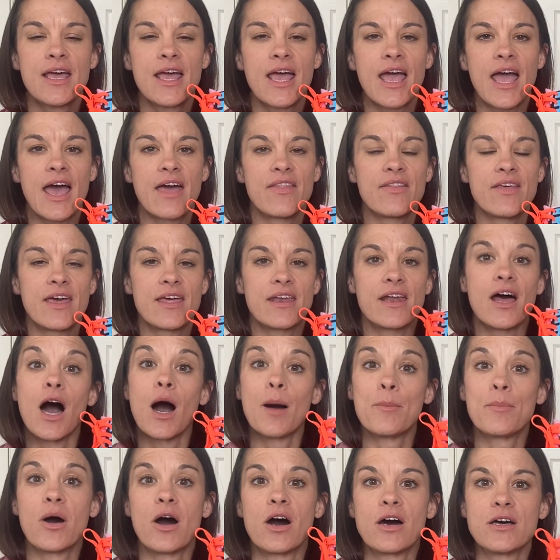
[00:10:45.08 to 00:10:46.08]
and then
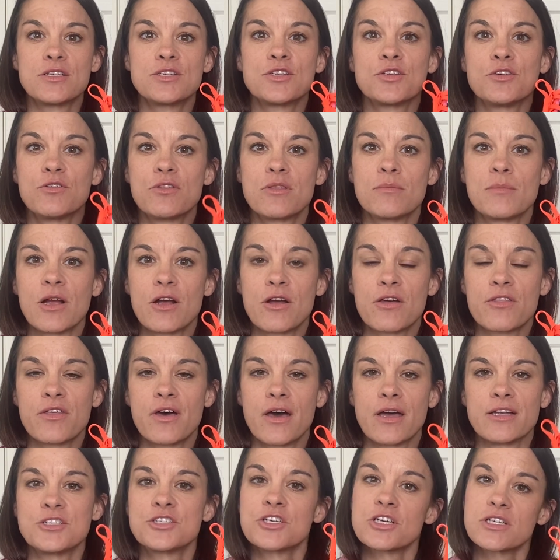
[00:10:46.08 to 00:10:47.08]
up onto the
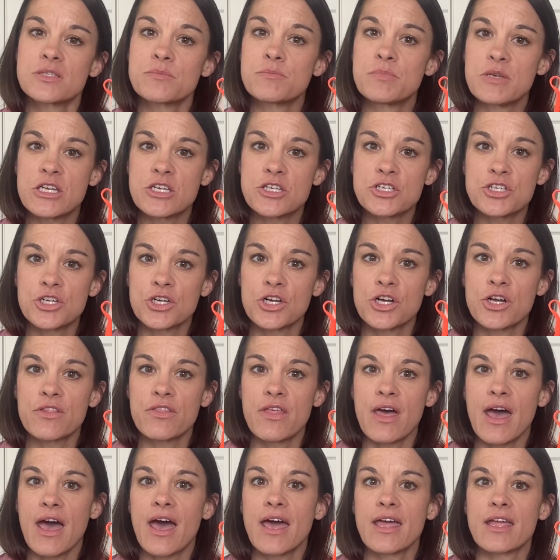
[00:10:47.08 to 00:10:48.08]
marathon. Just be sure
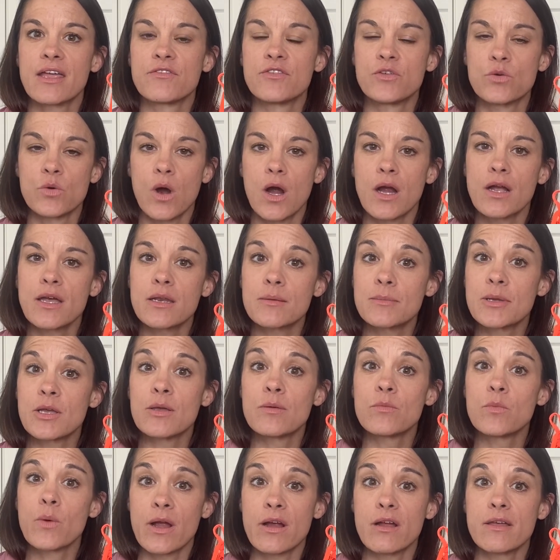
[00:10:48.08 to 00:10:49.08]
that if you are gonna be
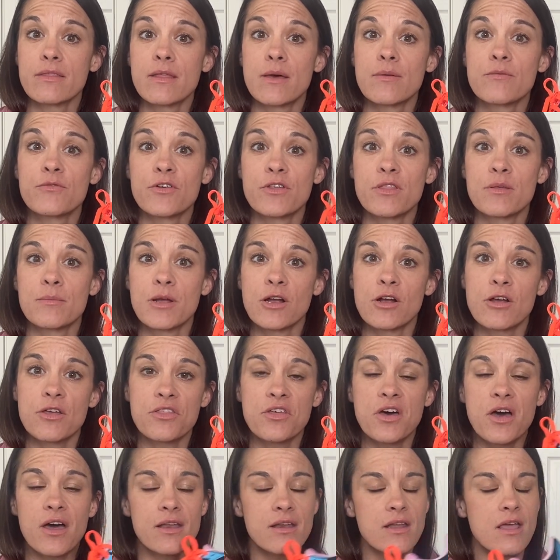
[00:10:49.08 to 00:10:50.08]
wearing them for the
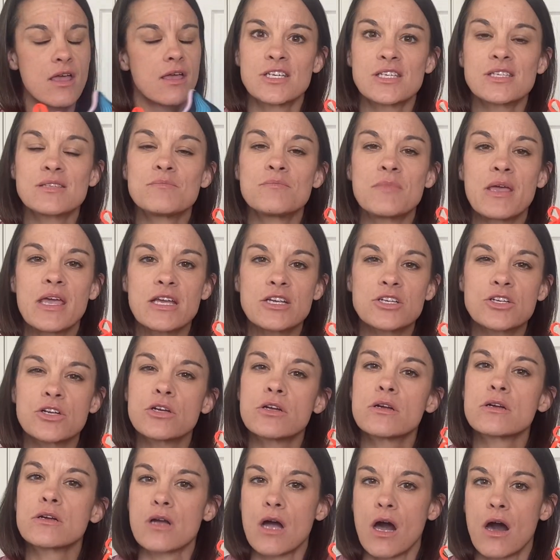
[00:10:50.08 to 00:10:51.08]
marathon, just make sure
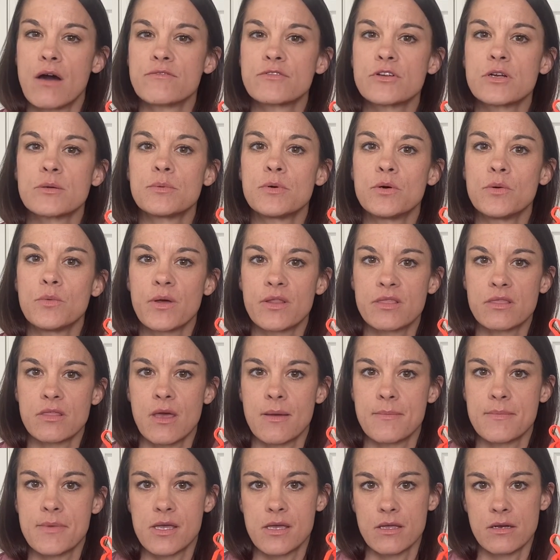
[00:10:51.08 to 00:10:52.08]
you're comfortable with
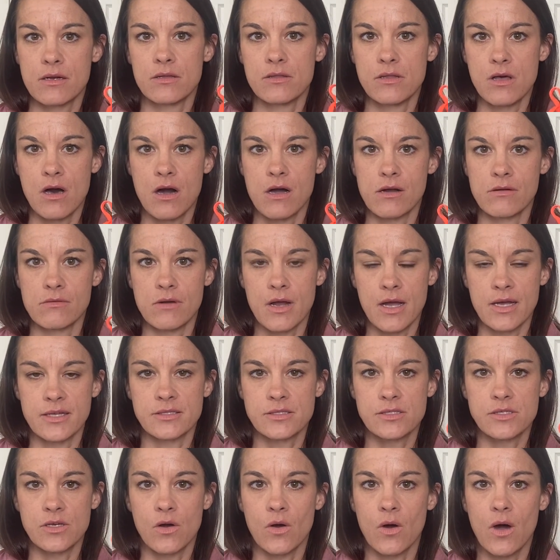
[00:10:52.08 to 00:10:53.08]
them in a long run.
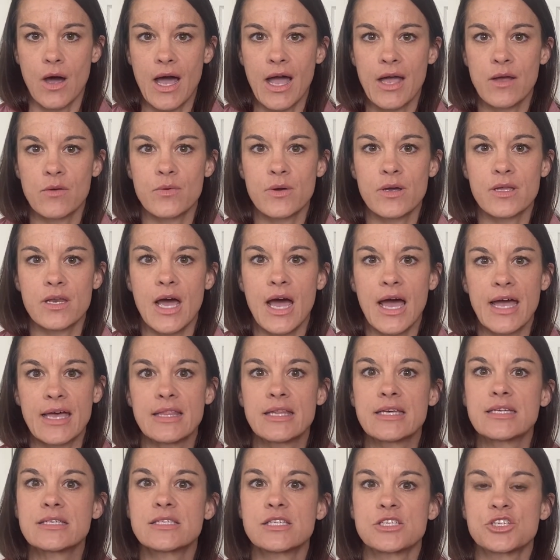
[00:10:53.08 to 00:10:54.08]
So I would
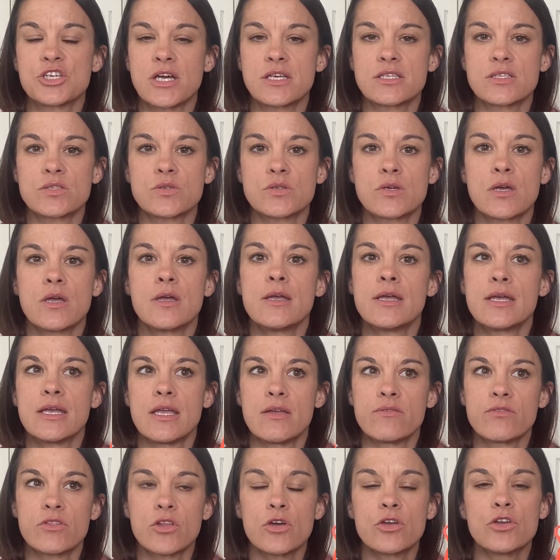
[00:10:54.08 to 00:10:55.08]
highly suggest,
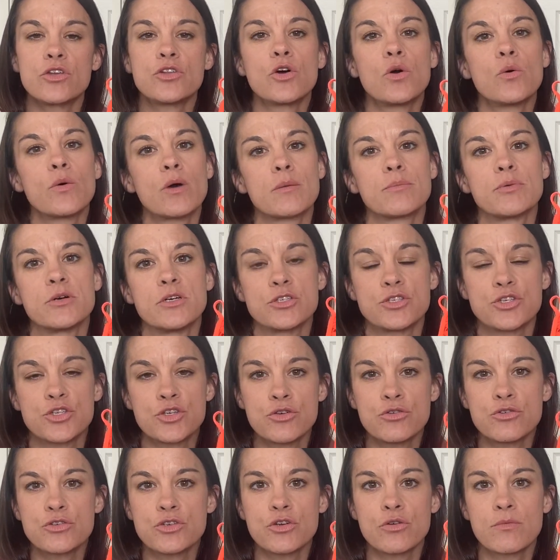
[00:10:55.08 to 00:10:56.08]
even though you don't wanna put
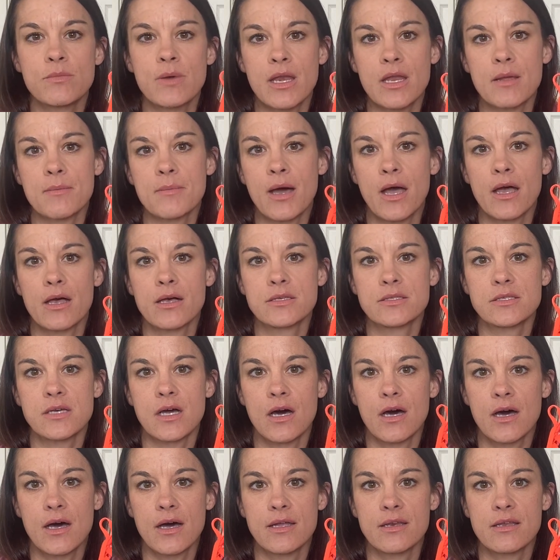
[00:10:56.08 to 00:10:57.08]
too many miles
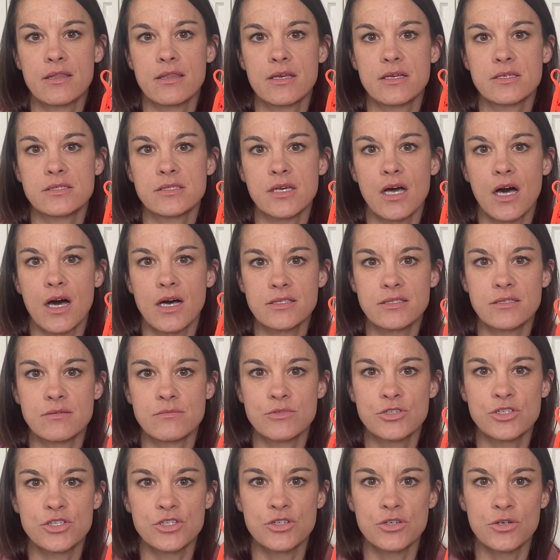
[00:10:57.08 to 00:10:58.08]
on this awesome
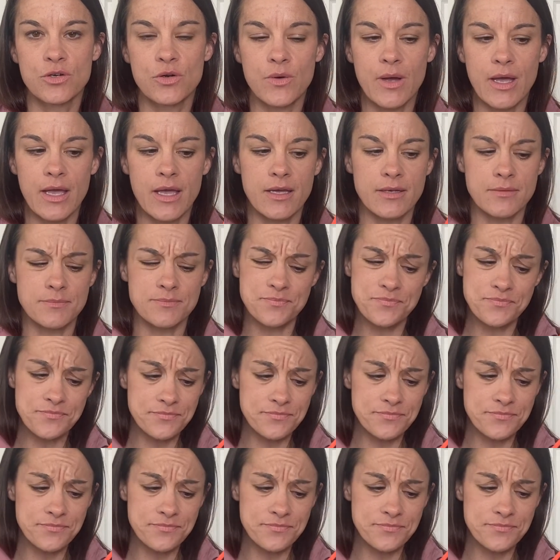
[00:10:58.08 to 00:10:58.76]
shoe and